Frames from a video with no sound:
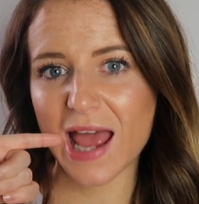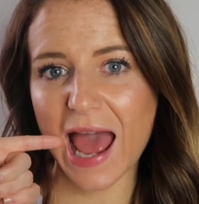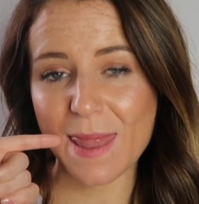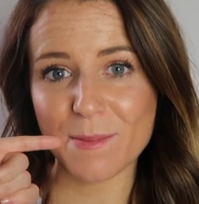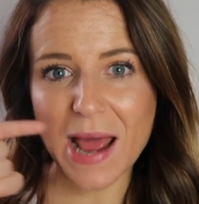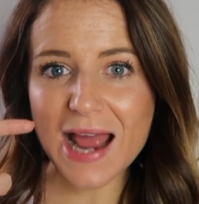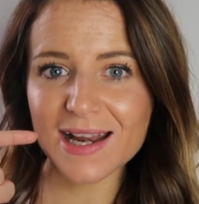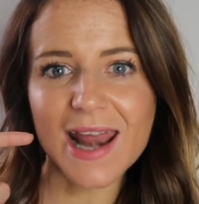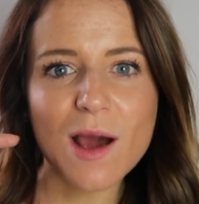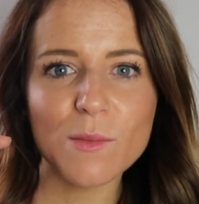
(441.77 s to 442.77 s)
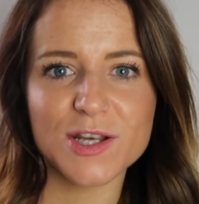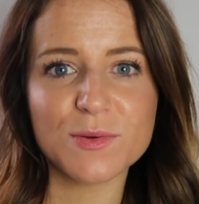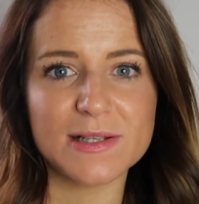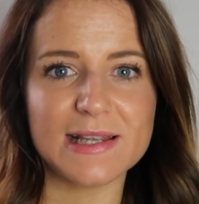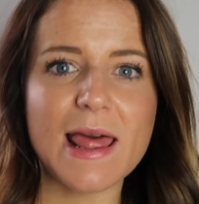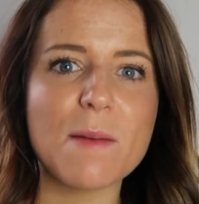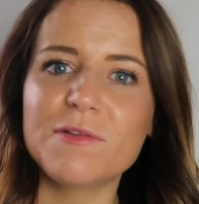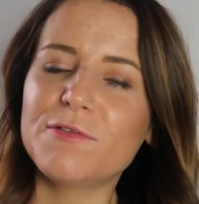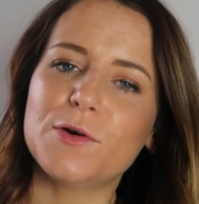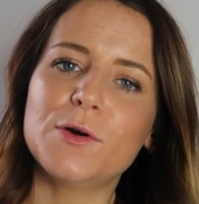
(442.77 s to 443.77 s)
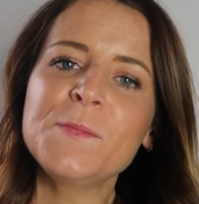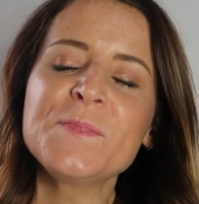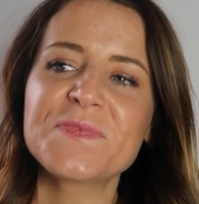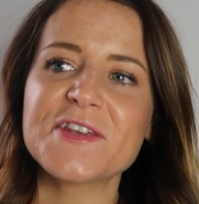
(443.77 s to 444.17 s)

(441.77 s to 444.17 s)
at the back now, which wasn't there before.